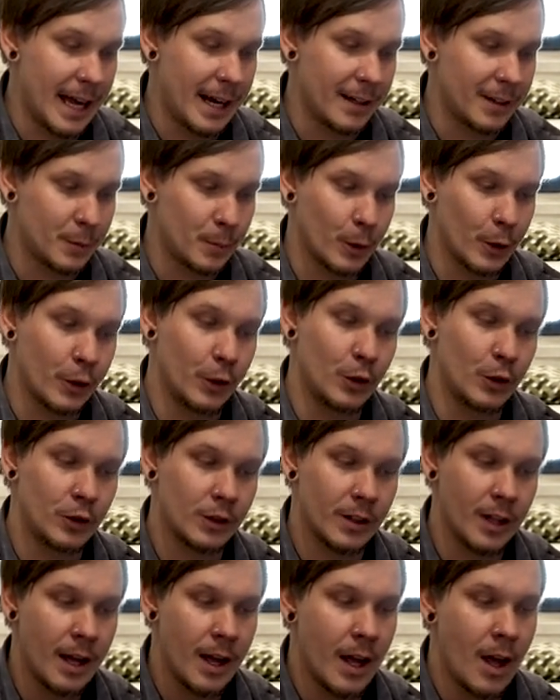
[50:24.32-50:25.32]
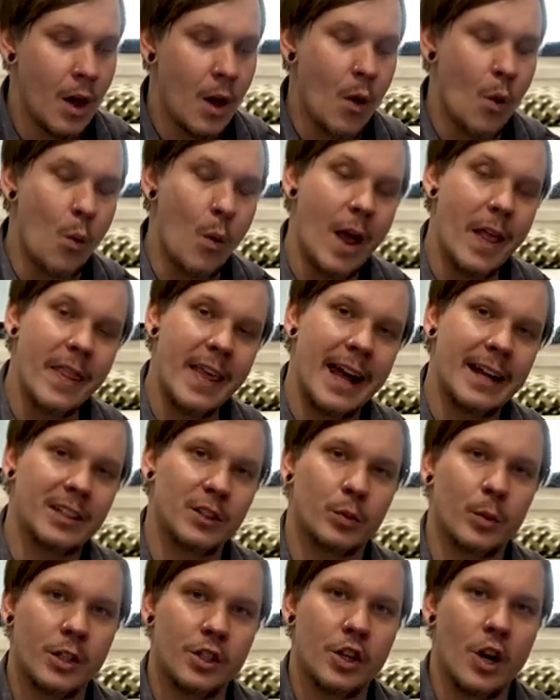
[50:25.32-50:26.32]
is produced when that
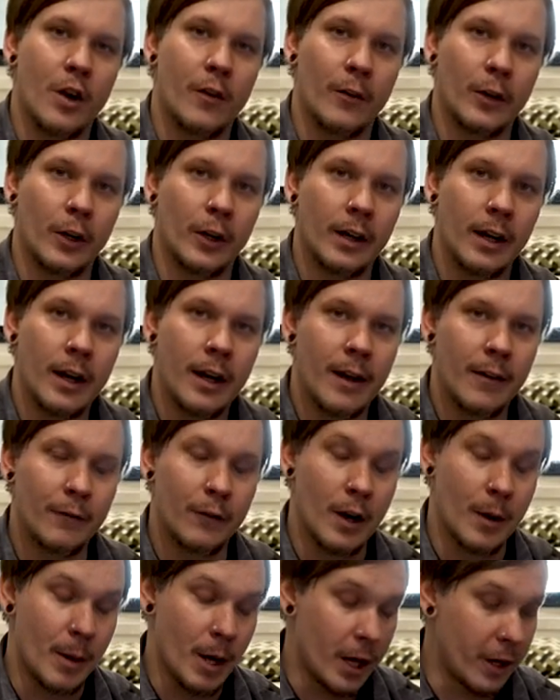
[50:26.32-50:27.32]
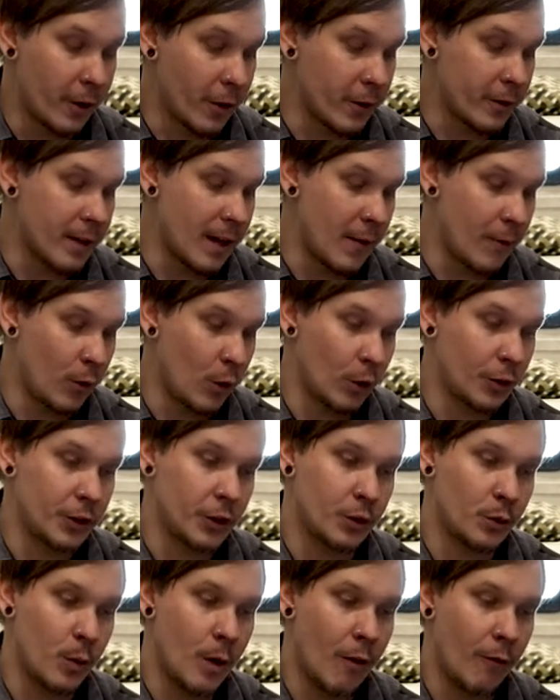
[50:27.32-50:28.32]
switch over from 110 volt
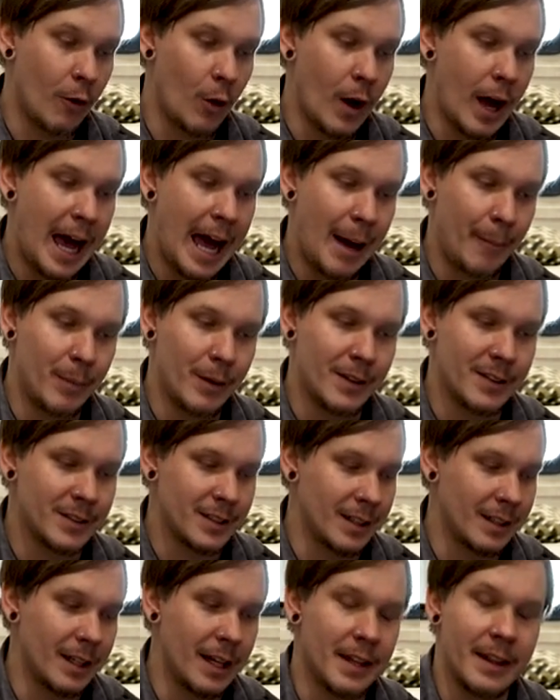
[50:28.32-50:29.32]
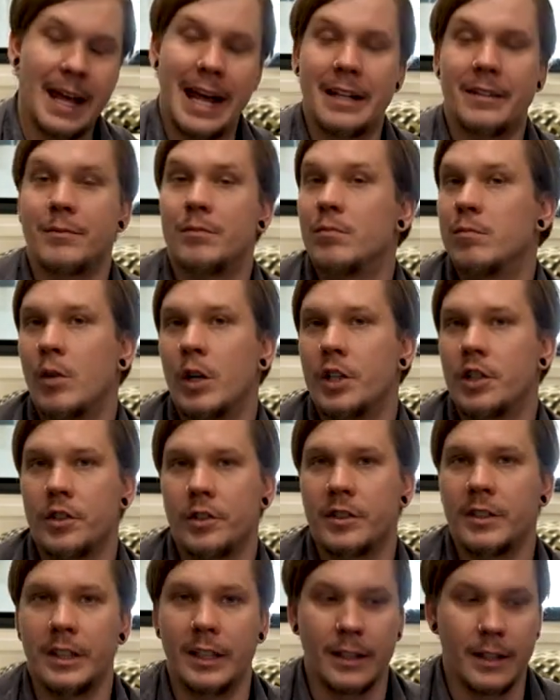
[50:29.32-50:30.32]
to 12 volt happens, and that's what you're
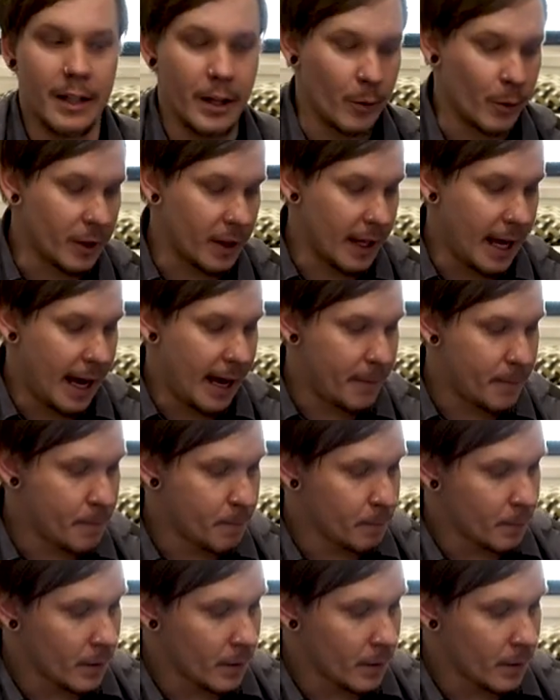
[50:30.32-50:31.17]
seeing there with that.